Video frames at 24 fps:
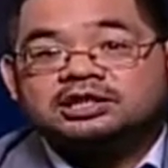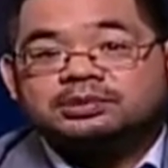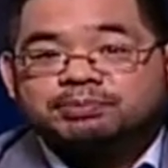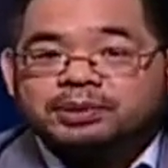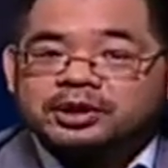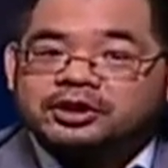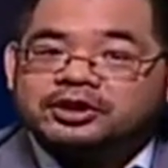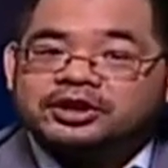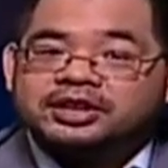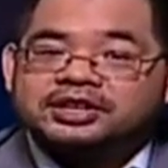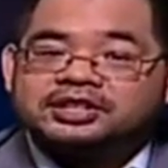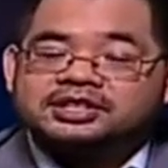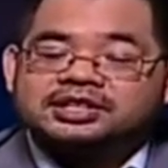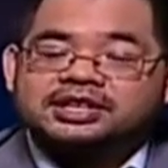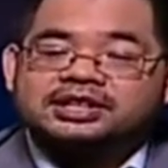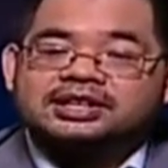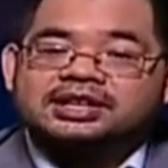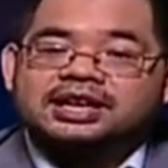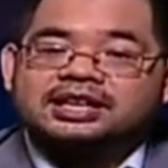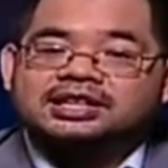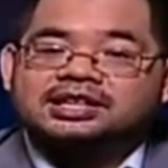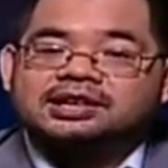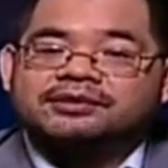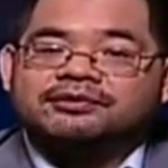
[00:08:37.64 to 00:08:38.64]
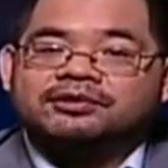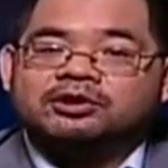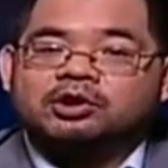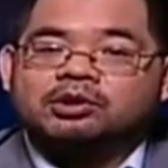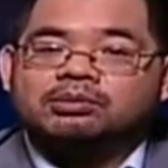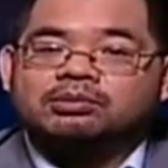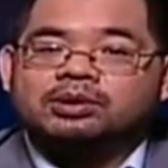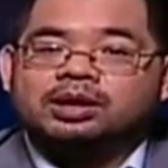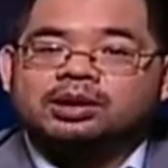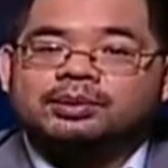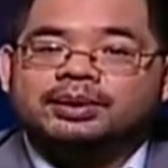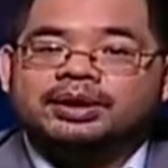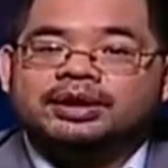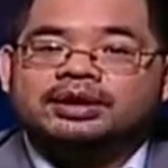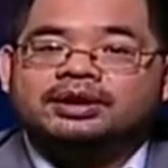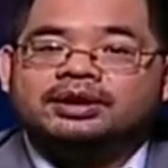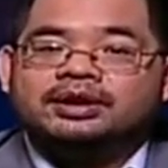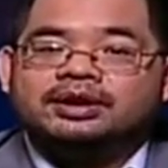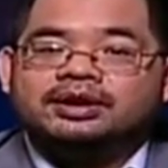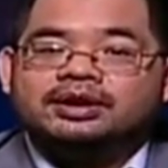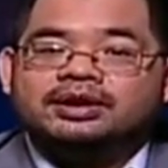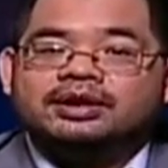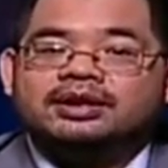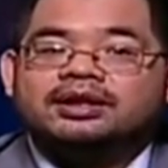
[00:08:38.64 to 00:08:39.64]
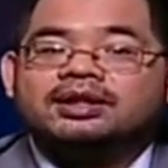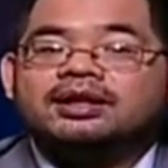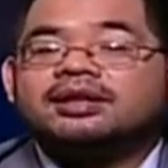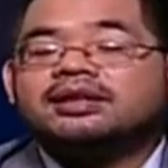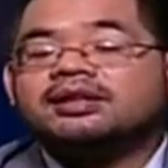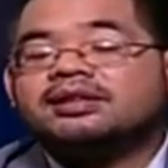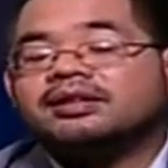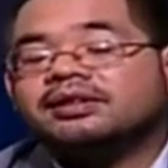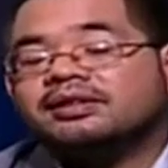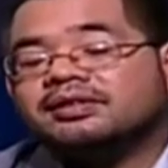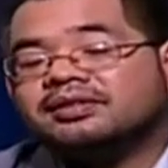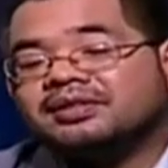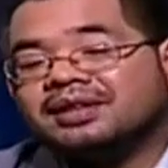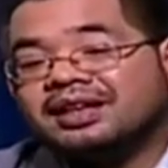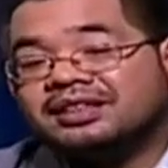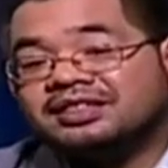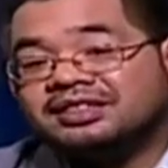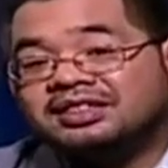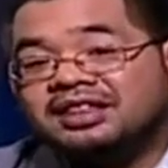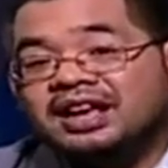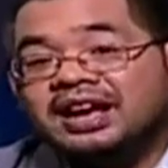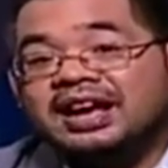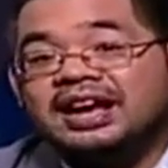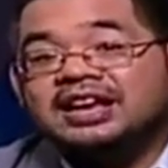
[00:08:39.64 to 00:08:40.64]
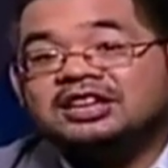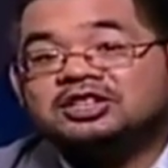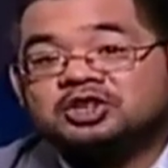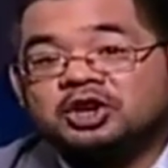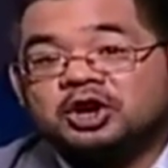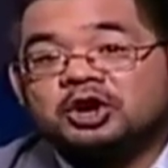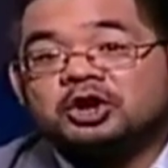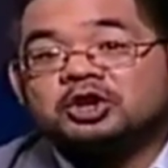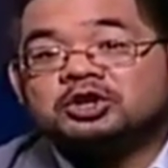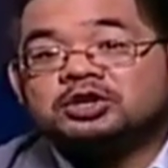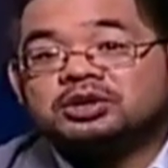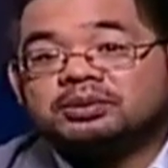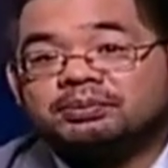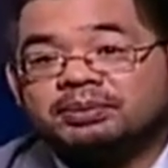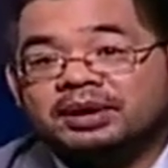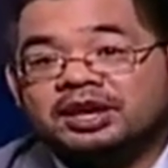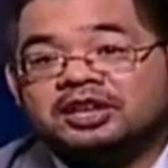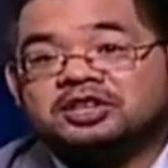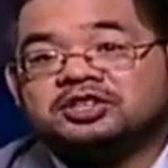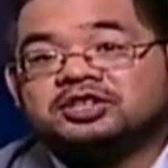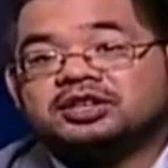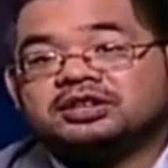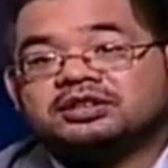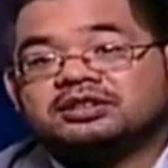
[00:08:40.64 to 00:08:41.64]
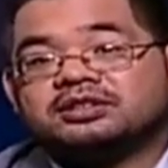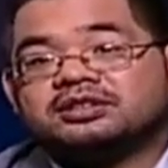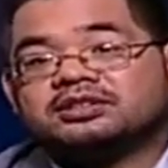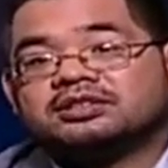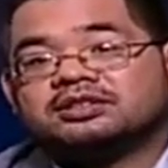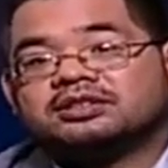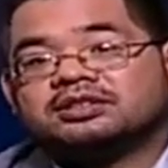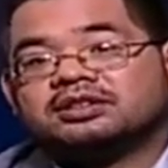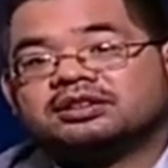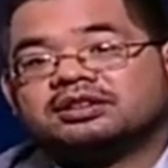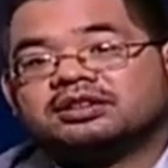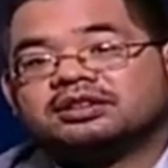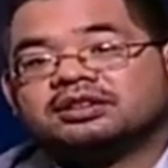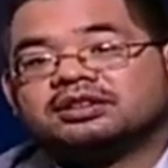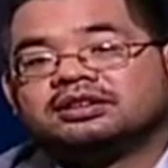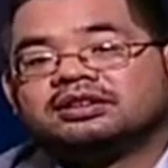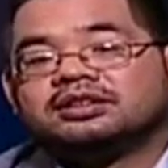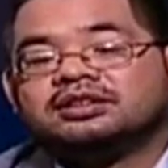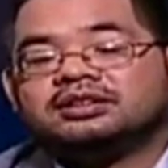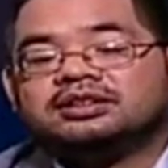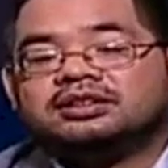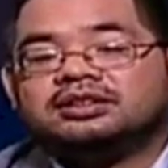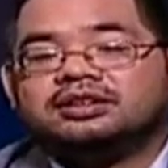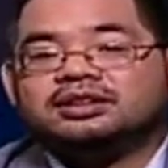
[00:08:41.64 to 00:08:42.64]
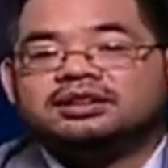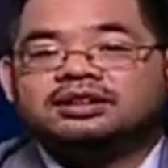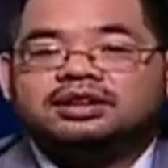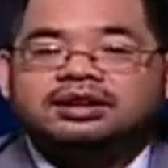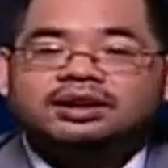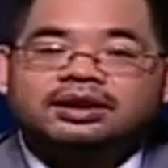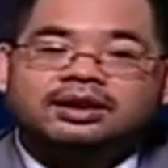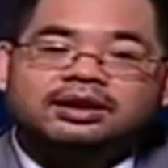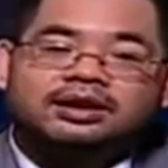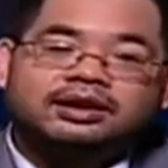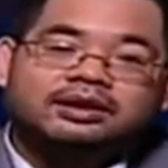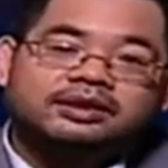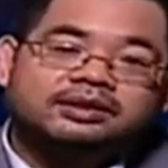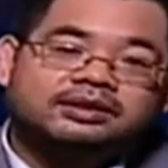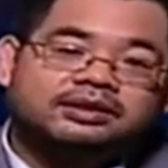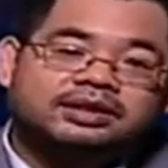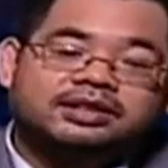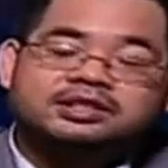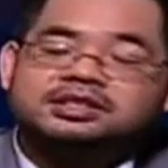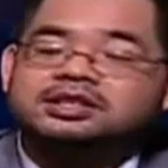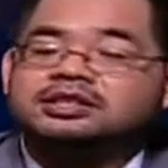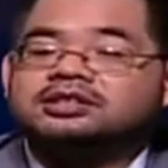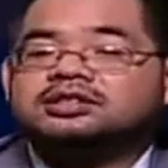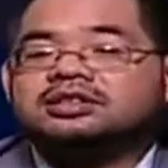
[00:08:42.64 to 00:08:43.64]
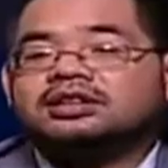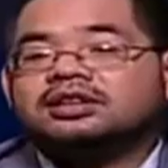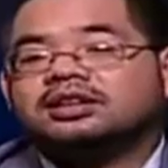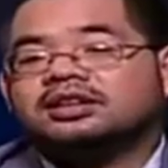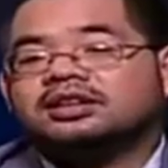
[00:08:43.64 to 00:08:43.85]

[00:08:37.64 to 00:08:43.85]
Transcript: experiencing that difficult moment, that they turn to patience. This